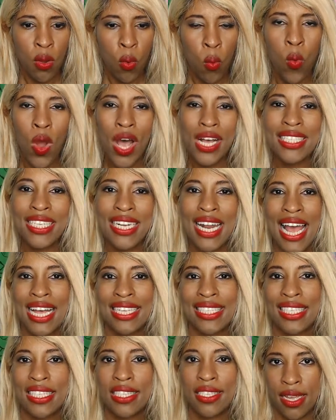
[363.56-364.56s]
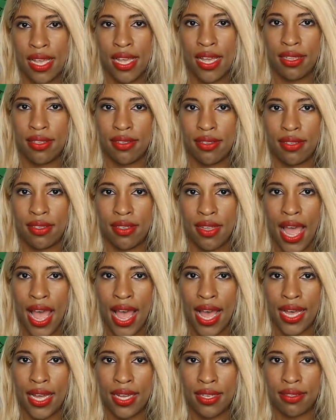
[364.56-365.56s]
wasn't as intense
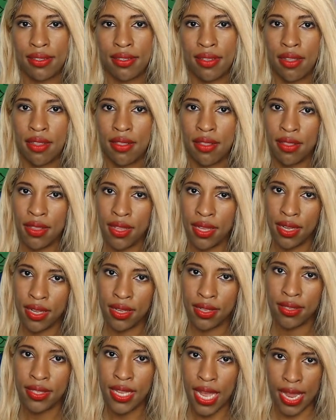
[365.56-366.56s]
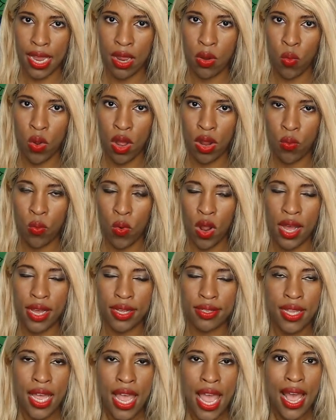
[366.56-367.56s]
as the second one
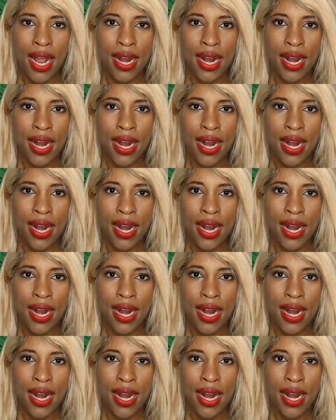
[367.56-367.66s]
was.